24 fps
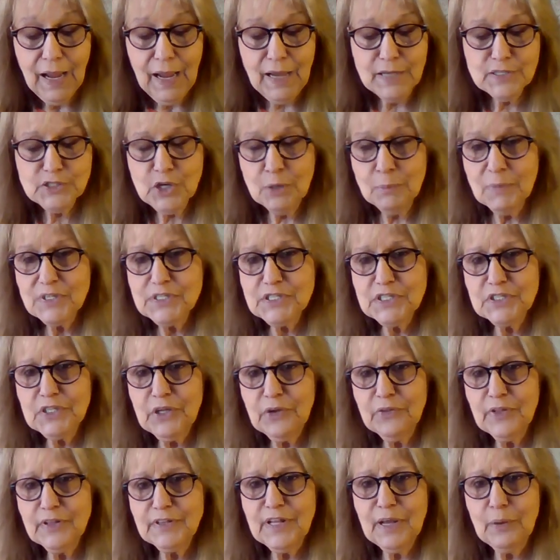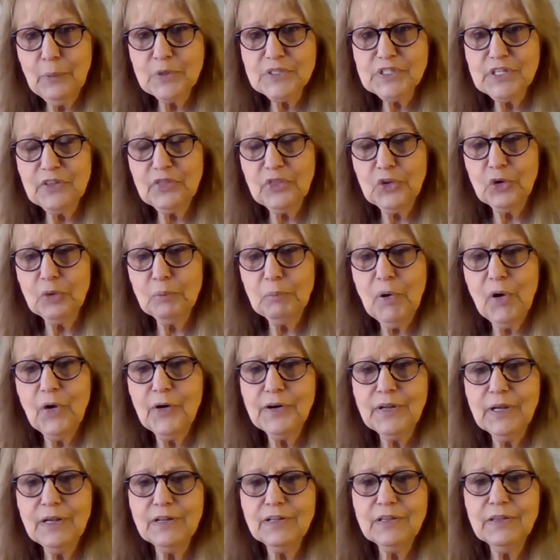It's almost as though that, that was a third
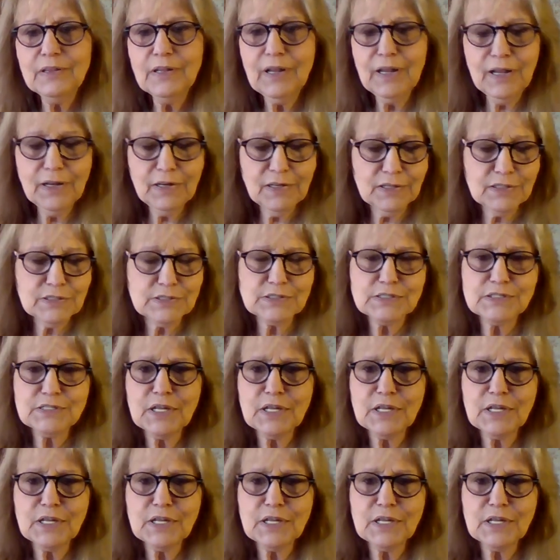party in, in